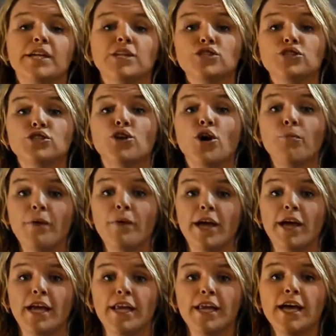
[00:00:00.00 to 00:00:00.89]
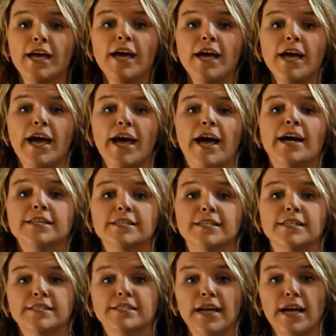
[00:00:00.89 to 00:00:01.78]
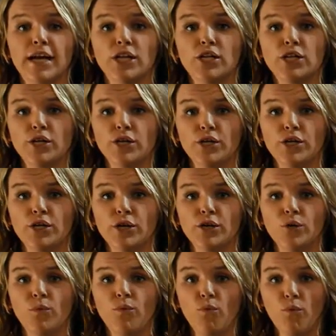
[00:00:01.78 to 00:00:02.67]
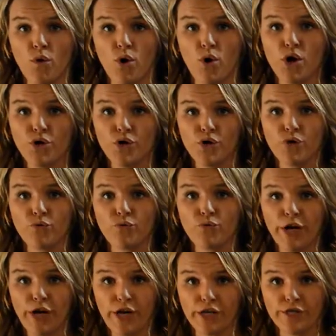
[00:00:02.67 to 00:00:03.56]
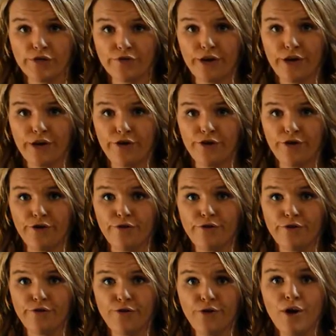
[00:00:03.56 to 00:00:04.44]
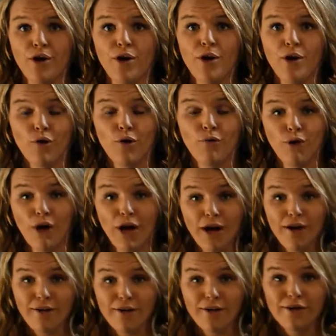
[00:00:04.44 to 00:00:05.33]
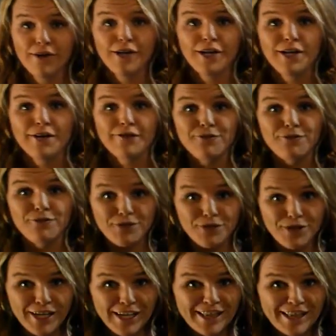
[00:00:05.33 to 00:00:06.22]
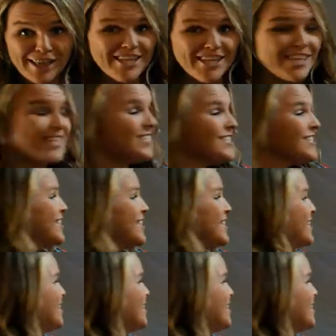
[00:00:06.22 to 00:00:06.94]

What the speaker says: each domain has exactly one range value. Well, if you look at this,